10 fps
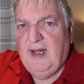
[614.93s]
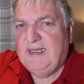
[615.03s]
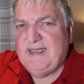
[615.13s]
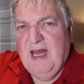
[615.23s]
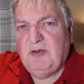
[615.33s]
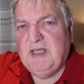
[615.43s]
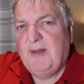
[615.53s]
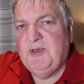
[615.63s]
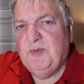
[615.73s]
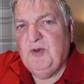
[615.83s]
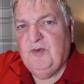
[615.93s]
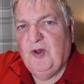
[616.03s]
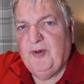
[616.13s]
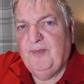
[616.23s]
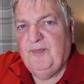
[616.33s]
It's now time to move
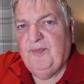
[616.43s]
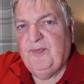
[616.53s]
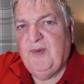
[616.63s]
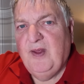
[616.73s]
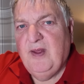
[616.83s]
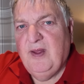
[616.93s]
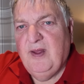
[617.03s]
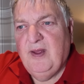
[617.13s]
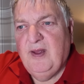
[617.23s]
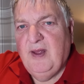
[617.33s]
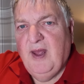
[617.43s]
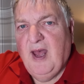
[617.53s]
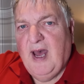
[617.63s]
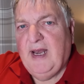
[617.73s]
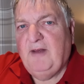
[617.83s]
on.
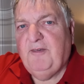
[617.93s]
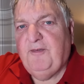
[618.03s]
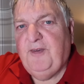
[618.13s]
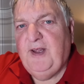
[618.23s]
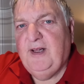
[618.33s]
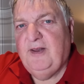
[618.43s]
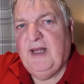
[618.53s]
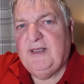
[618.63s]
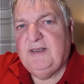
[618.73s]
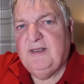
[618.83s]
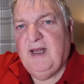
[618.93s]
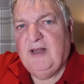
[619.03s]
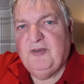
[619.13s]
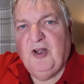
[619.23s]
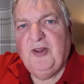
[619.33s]
And I feel that
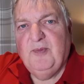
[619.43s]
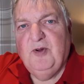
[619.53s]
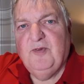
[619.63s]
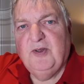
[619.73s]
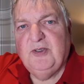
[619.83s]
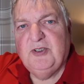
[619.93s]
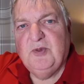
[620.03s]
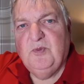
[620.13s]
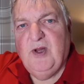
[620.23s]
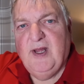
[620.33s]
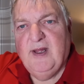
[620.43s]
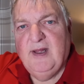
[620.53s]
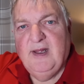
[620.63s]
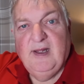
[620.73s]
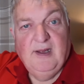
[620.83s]
I'd rather move on to somewhere
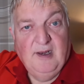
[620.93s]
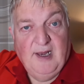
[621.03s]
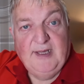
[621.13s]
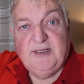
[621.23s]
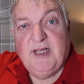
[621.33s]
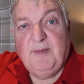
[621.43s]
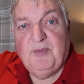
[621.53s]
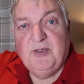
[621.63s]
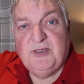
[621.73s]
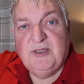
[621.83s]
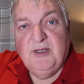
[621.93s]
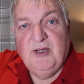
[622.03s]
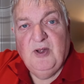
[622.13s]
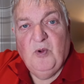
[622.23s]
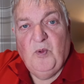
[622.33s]
like Cyprus,
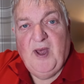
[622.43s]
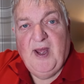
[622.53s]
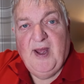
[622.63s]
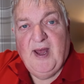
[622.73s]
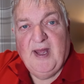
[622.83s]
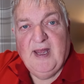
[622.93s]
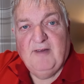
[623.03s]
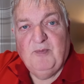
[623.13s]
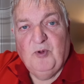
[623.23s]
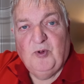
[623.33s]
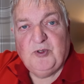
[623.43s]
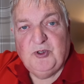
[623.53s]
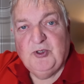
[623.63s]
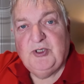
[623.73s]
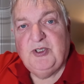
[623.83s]
where I have more
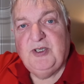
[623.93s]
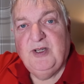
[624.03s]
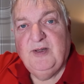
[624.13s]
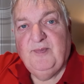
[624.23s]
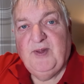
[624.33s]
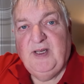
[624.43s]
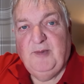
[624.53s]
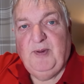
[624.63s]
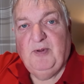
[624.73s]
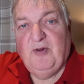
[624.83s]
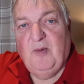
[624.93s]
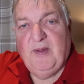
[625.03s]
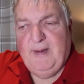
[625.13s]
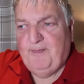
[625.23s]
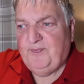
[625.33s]
trust in the people around
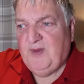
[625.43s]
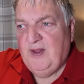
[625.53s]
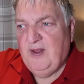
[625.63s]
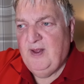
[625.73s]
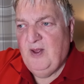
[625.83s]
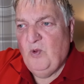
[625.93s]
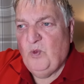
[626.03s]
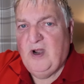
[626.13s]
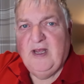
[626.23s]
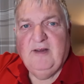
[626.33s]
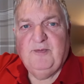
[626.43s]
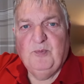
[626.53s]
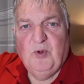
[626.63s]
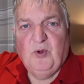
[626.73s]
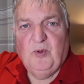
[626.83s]
me, where I have
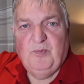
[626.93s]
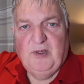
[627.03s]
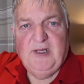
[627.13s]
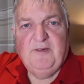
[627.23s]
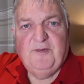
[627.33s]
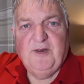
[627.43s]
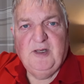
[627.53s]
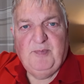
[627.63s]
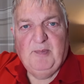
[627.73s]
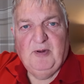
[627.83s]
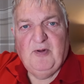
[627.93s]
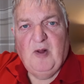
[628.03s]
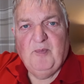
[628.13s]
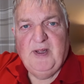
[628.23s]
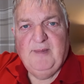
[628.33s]
more belief in the people
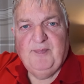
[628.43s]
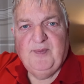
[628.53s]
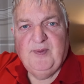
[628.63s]
around me,